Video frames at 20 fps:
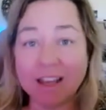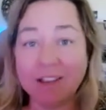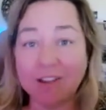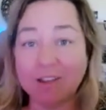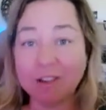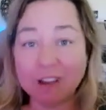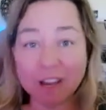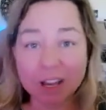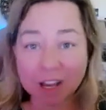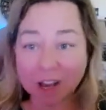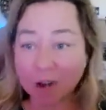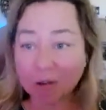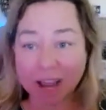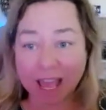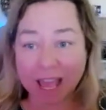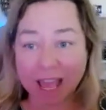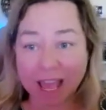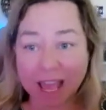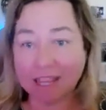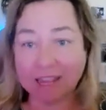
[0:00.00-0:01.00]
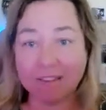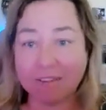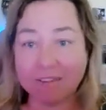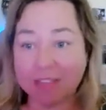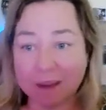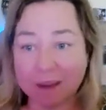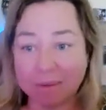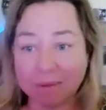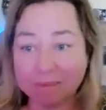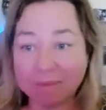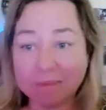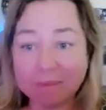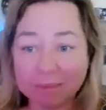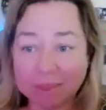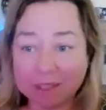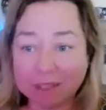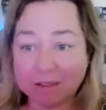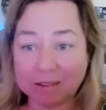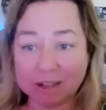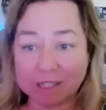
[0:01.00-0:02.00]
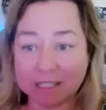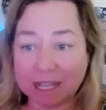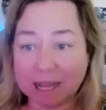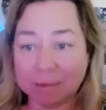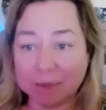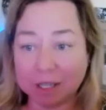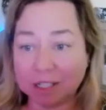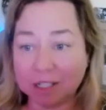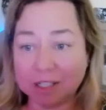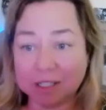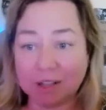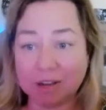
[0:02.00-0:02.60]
you can go to any of them that are established. So